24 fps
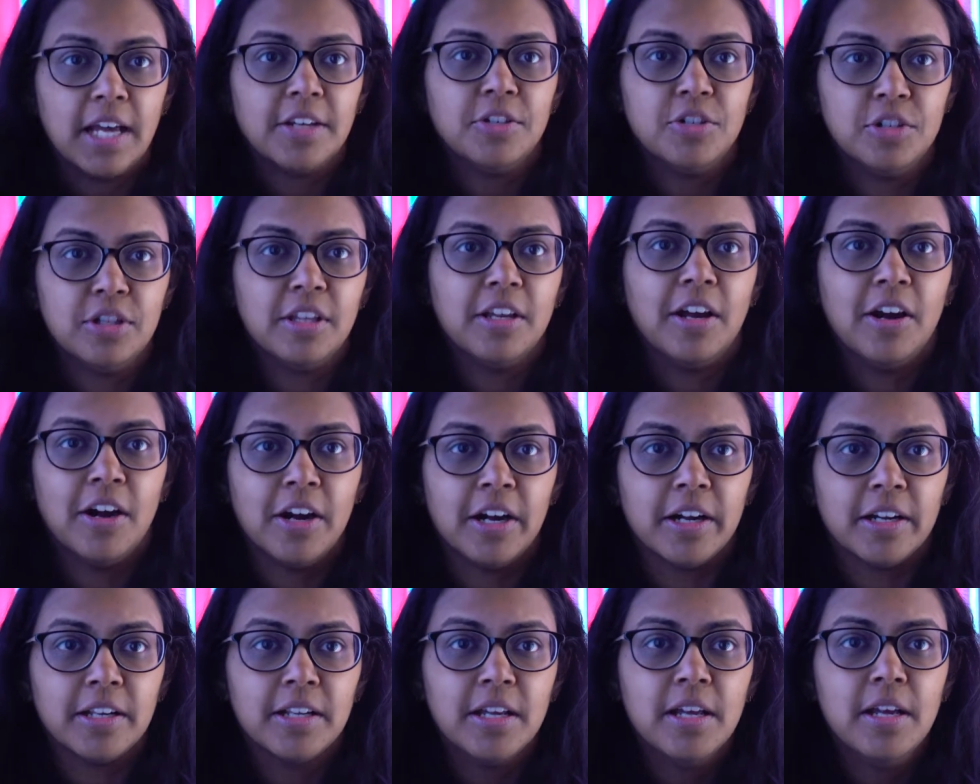touch the
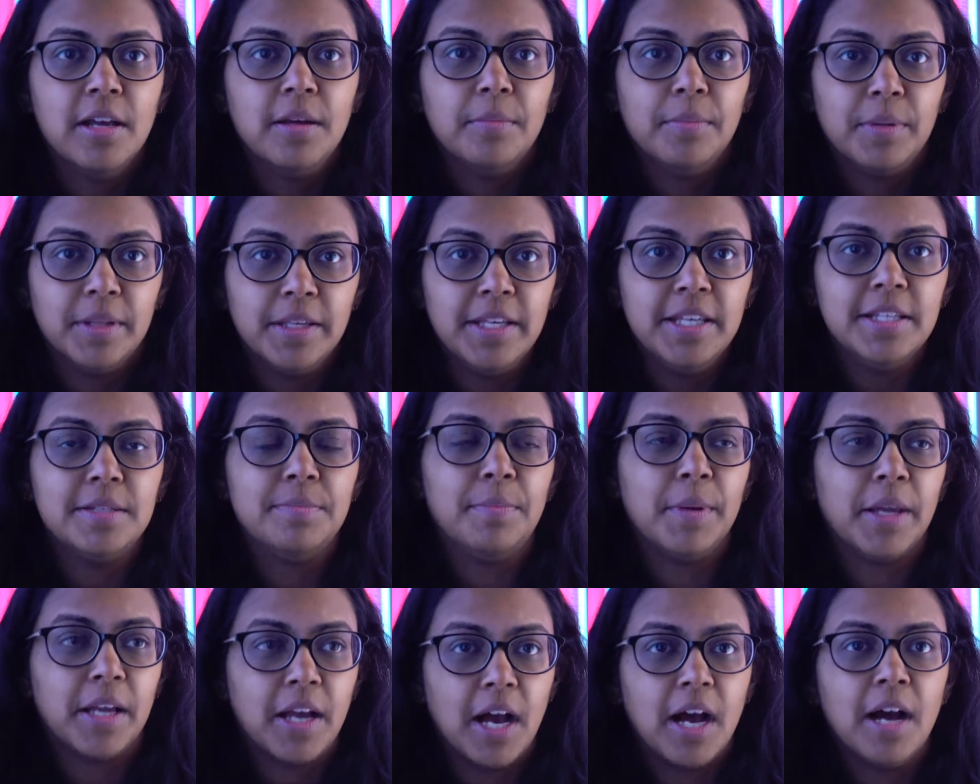art. Please
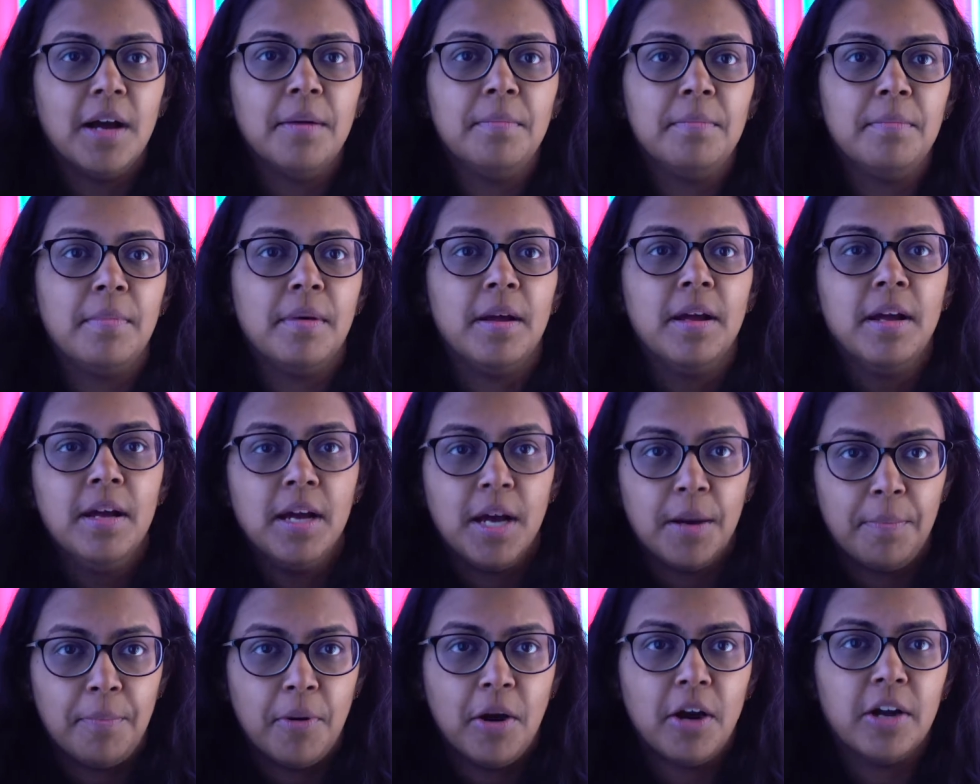
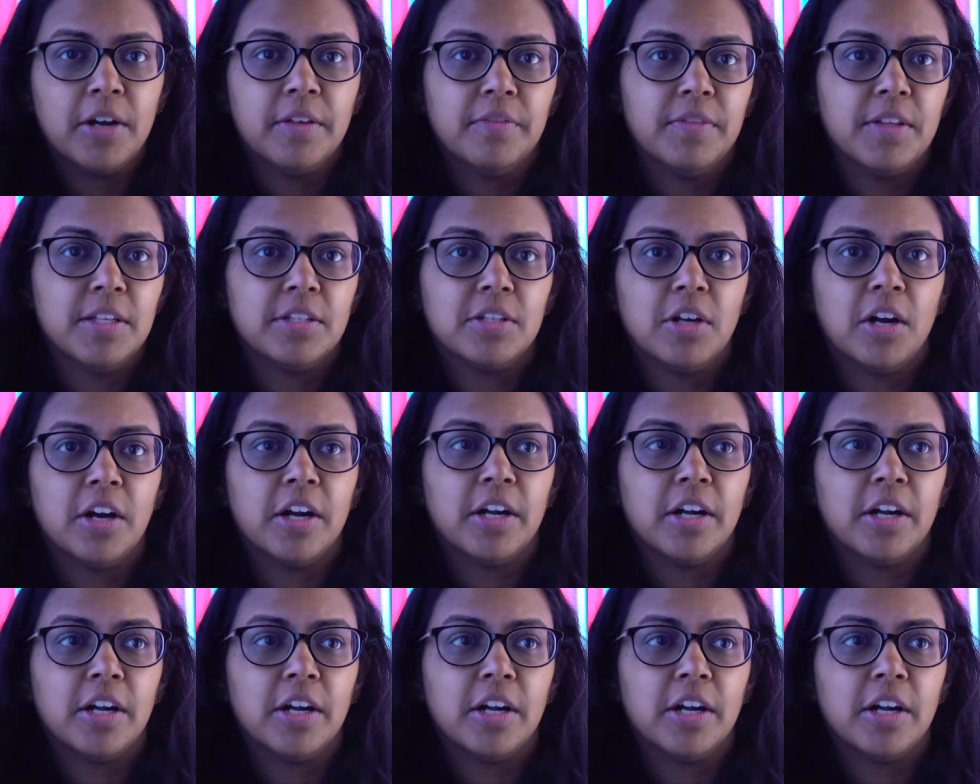become a part of this